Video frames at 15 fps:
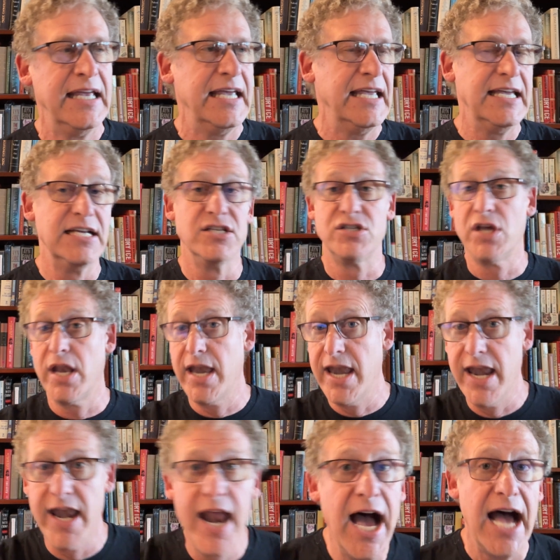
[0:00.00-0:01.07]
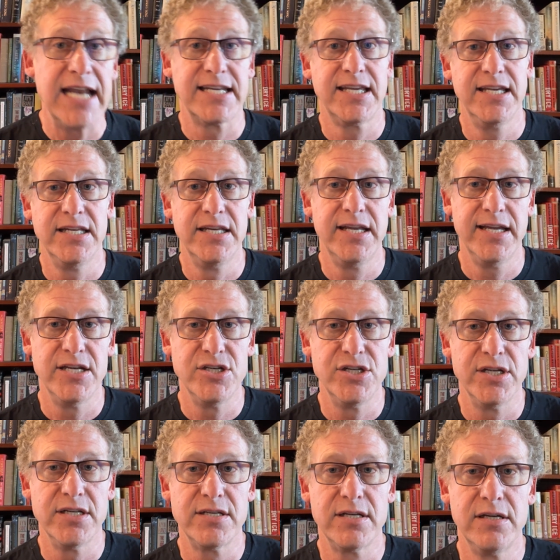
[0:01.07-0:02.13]
is not
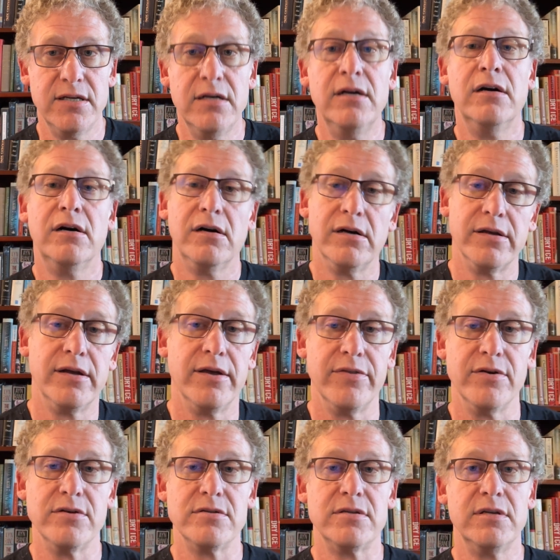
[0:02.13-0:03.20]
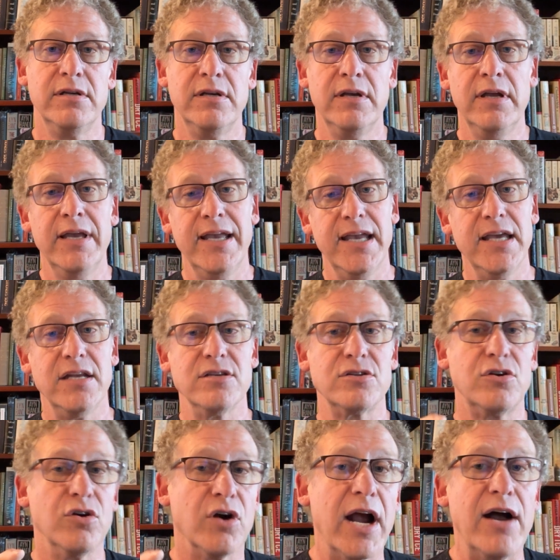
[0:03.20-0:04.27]
contingent on others. It is
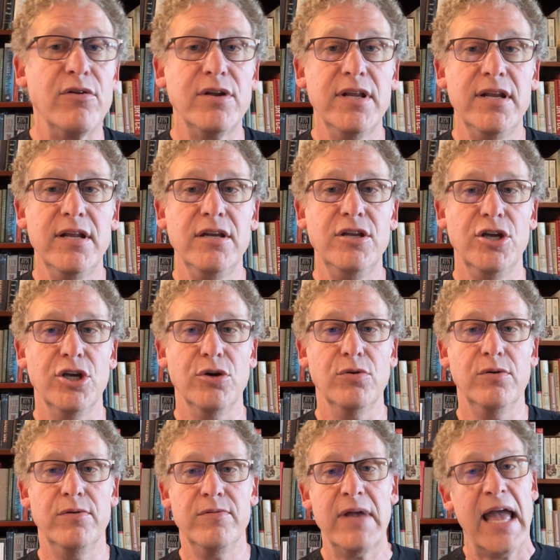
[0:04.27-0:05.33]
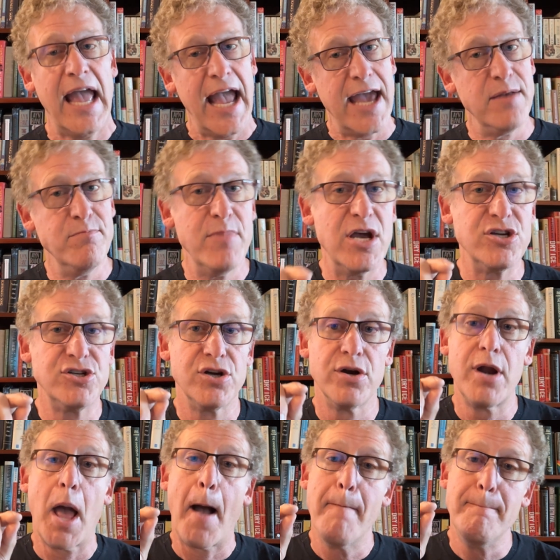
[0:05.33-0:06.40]
grounded in you and
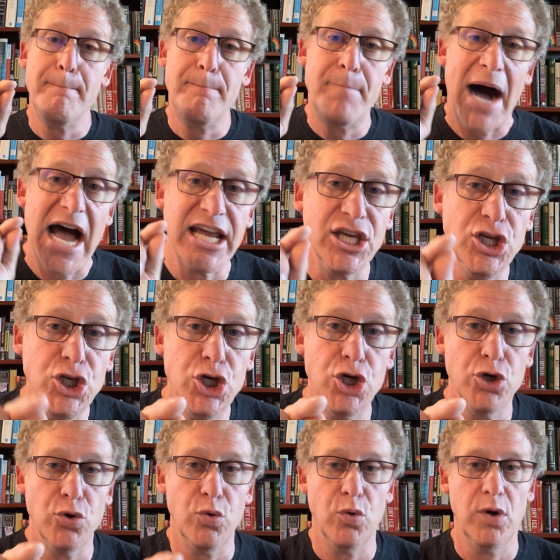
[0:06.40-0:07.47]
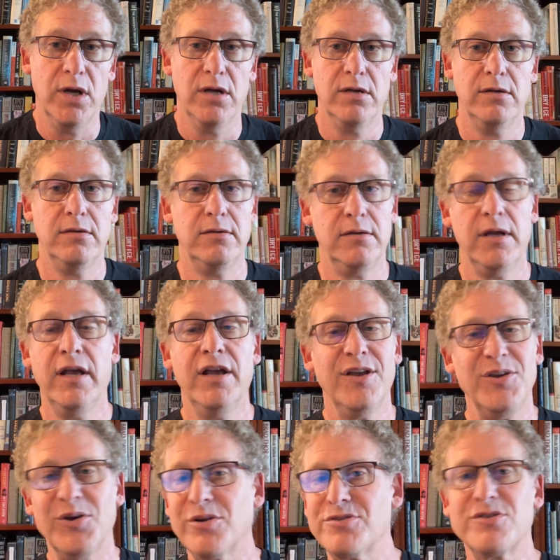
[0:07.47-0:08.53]
measured by you.
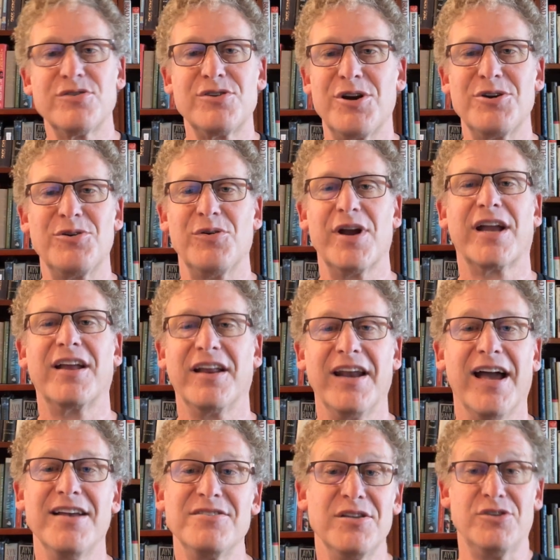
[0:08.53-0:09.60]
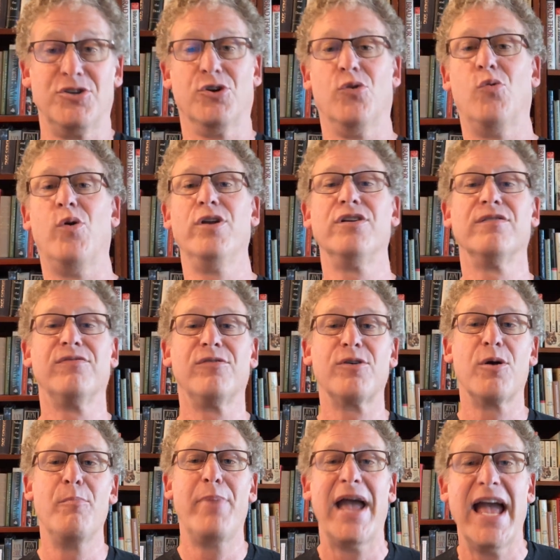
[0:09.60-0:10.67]
You also start to recognize that you're a wonderful
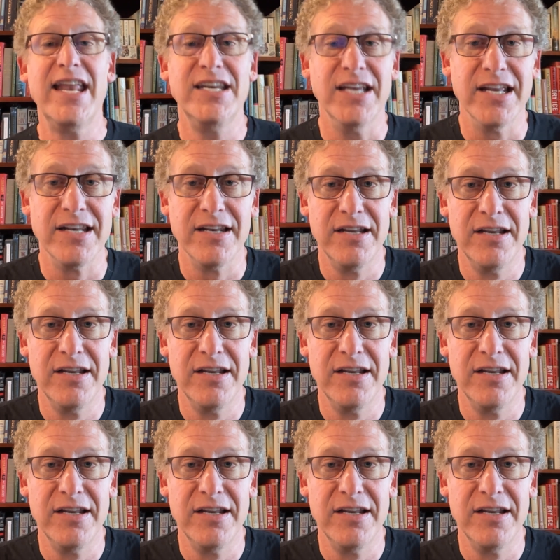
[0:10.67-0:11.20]
companion